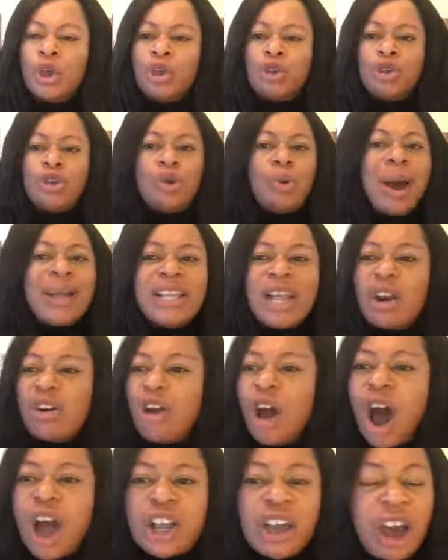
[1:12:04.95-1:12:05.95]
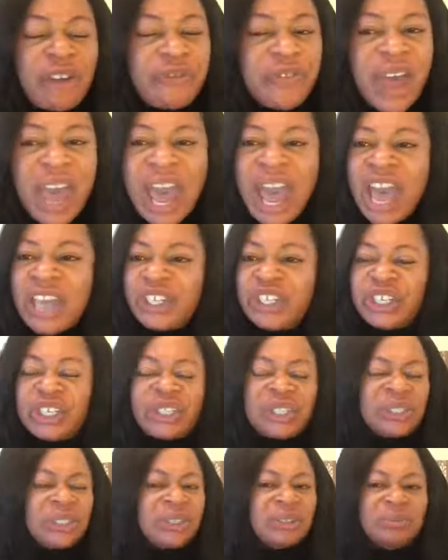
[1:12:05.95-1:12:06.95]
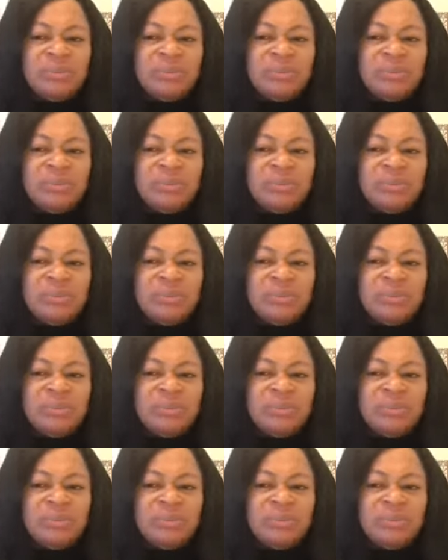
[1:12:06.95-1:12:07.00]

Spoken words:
You are the rock of ages.